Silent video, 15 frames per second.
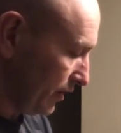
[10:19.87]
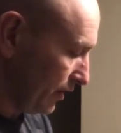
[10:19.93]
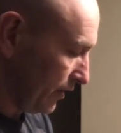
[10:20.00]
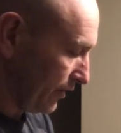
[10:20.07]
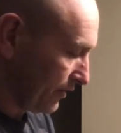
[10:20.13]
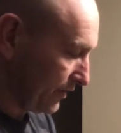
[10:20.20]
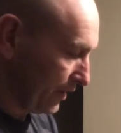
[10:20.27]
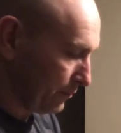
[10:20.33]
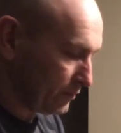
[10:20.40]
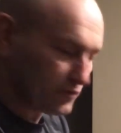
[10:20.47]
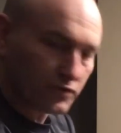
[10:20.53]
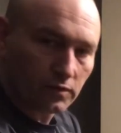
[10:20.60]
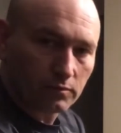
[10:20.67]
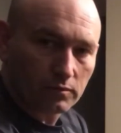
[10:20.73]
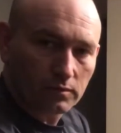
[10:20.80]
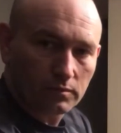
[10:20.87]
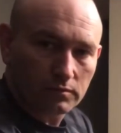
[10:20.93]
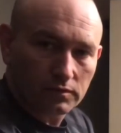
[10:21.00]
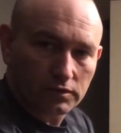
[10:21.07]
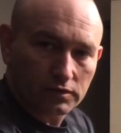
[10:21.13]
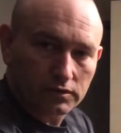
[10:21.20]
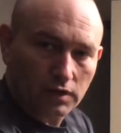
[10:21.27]
It came with some
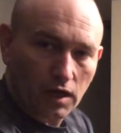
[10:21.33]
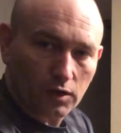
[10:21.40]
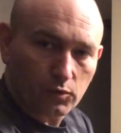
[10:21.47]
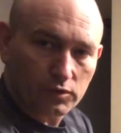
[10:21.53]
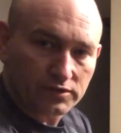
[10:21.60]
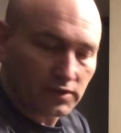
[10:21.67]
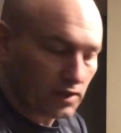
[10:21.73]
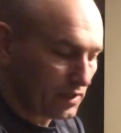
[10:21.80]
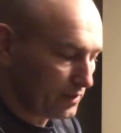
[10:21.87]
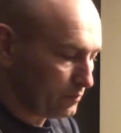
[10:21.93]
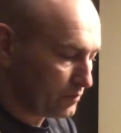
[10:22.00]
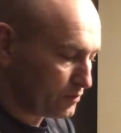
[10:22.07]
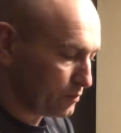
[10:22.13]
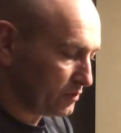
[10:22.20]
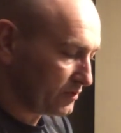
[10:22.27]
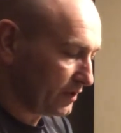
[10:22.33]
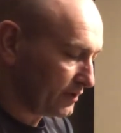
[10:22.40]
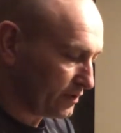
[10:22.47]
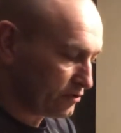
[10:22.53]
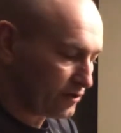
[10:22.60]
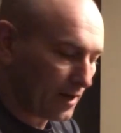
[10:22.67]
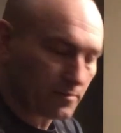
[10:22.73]
logwood dye, which will dye the
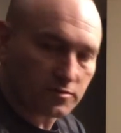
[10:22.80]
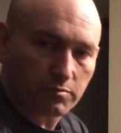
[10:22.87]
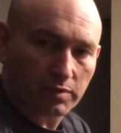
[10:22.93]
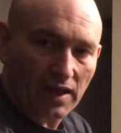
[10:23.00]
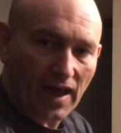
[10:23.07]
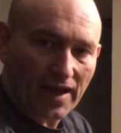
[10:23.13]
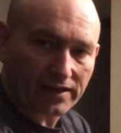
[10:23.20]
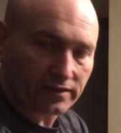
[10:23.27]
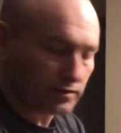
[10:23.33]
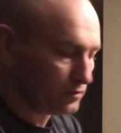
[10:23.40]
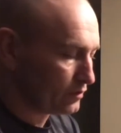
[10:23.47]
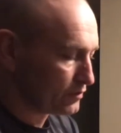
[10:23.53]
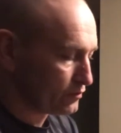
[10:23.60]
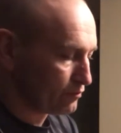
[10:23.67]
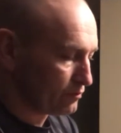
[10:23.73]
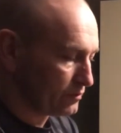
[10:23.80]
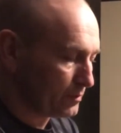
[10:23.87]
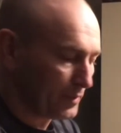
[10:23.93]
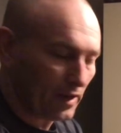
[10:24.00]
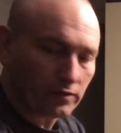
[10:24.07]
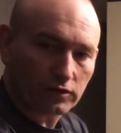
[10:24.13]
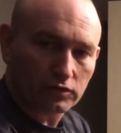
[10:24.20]
traps black. The
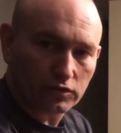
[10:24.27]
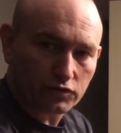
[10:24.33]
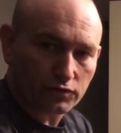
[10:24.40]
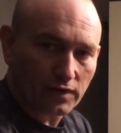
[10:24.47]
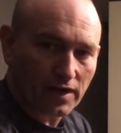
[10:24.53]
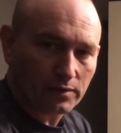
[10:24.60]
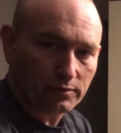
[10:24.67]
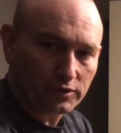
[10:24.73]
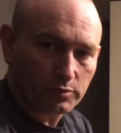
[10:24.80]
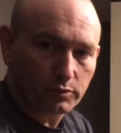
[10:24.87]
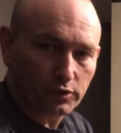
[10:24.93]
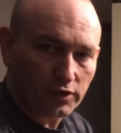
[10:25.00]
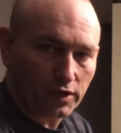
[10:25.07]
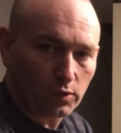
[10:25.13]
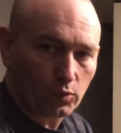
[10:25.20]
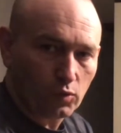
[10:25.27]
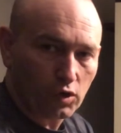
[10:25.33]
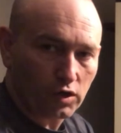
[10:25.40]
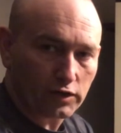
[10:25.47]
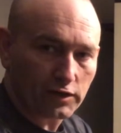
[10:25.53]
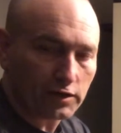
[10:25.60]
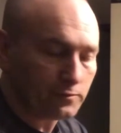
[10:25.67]
powder looks red when you put it in
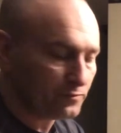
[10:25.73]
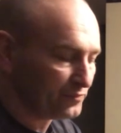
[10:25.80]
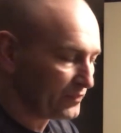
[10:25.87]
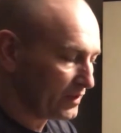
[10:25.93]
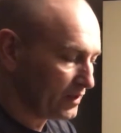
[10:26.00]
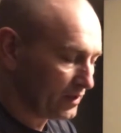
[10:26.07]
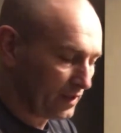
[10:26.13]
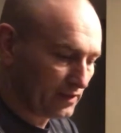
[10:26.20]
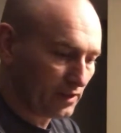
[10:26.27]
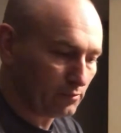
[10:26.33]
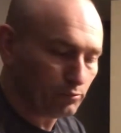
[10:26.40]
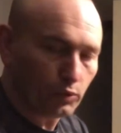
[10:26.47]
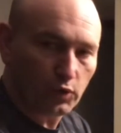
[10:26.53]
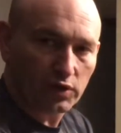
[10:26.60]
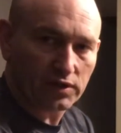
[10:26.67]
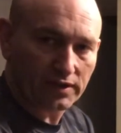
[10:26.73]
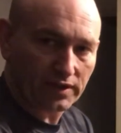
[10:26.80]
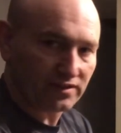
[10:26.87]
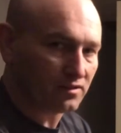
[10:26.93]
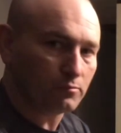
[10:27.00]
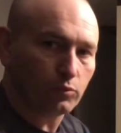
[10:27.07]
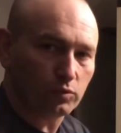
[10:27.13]
water and then boil it.
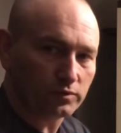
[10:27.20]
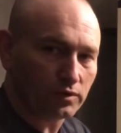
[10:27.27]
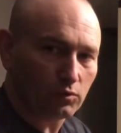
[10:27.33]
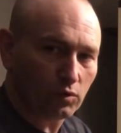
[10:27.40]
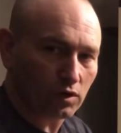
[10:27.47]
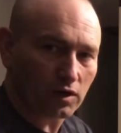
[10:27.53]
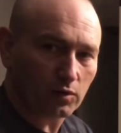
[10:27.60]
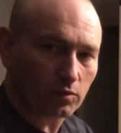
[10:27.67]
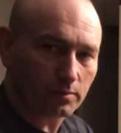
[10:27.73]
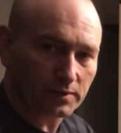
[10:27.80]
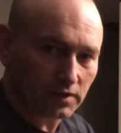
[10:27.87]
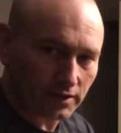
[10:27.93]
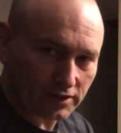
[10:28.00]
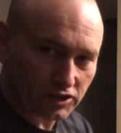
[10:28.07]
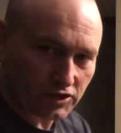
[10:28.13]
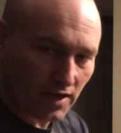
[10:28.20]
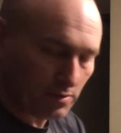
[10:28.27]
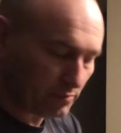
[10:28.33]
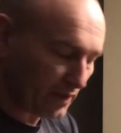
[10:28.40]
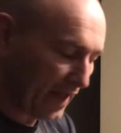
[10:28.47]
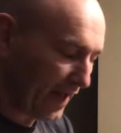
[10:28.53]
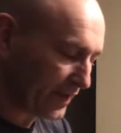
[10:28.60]
The water will be like jet
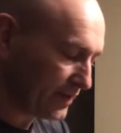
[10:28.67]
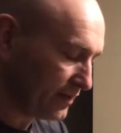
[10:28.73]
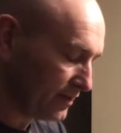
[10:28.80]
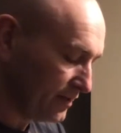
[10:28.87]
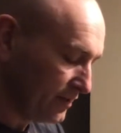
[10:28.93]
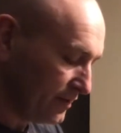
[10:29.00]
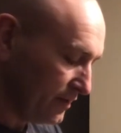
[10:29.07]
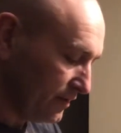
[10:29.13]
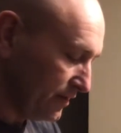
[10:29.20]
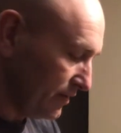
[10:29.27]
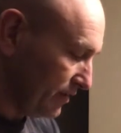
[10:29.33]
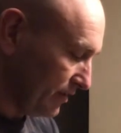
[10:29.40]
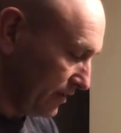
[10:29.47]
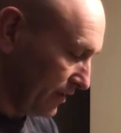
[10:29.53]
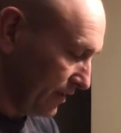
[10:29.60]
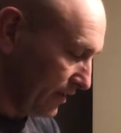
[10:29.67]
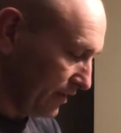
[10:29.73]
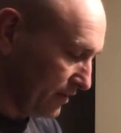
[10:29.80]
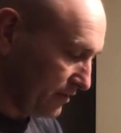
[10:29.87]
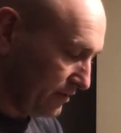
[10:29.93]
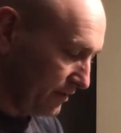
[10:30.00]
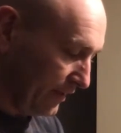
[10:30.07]
black,
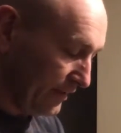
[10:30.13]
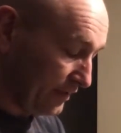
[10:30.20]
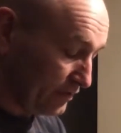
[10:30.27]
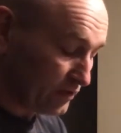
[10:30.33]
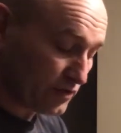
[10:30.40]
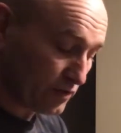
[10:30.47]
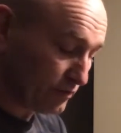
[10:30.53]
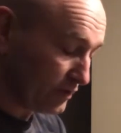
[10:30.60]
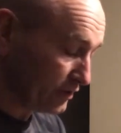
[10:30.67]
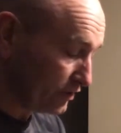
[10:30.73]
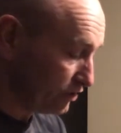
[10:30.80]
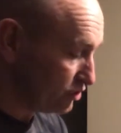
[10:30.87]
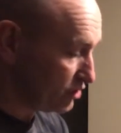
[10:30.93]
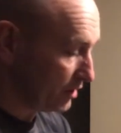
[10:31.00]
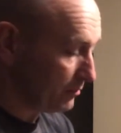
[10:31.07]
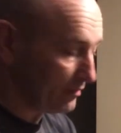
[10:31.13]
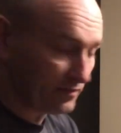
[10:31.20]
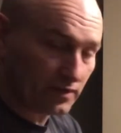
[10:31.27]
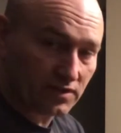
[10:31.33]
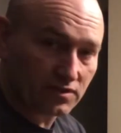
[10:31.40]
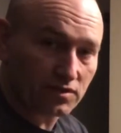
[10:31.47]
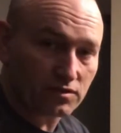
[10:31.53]
and it does a really good job.
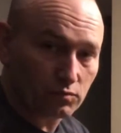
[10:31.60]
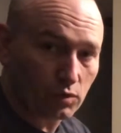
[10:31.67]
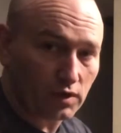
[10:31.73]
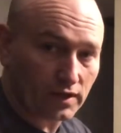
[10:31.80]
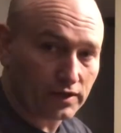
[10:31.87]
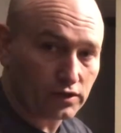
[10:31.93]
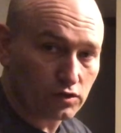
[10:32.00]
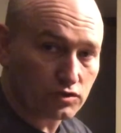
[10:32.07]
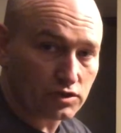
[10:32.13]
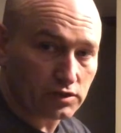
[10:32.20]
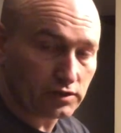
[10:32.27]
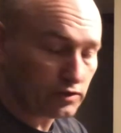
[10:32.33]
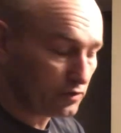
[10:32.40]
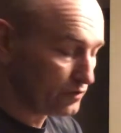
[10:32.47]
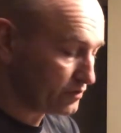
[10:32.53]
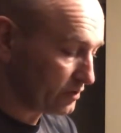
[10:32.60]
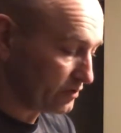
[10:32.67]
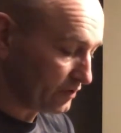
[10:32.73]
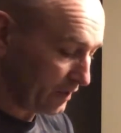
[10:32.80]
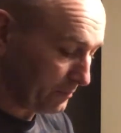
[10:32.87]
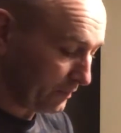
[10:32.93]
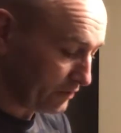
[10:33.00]
This is what I usually use to
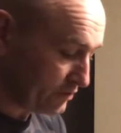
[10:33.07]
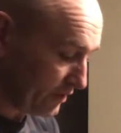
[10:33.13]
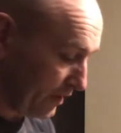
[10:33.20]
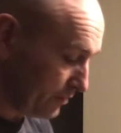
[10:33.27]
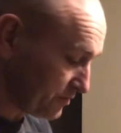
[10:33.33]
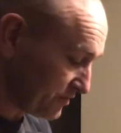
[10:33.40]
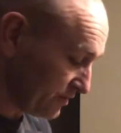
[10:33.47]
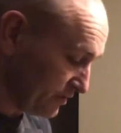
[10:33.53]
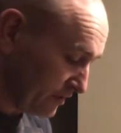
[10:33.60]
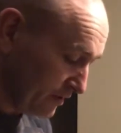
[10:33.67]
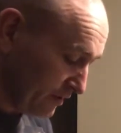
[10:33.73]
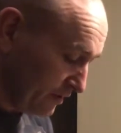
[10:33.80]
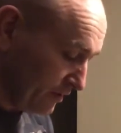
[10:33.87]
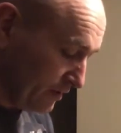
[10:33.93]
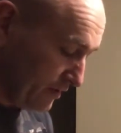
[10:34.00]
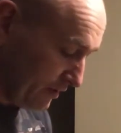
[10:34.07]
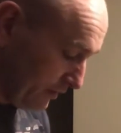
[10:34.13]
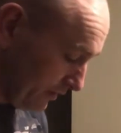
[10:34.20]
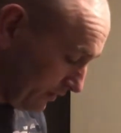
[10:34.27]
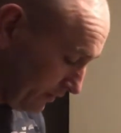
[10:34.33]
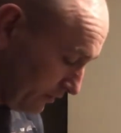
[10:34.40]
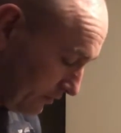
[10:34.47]
dye my traps.
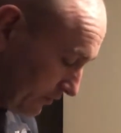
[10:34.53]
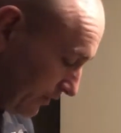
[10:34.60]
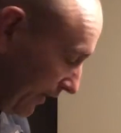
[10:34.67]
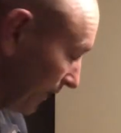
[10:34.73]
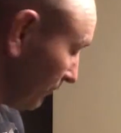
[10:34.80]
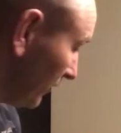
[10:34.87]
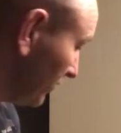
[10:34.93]
It came with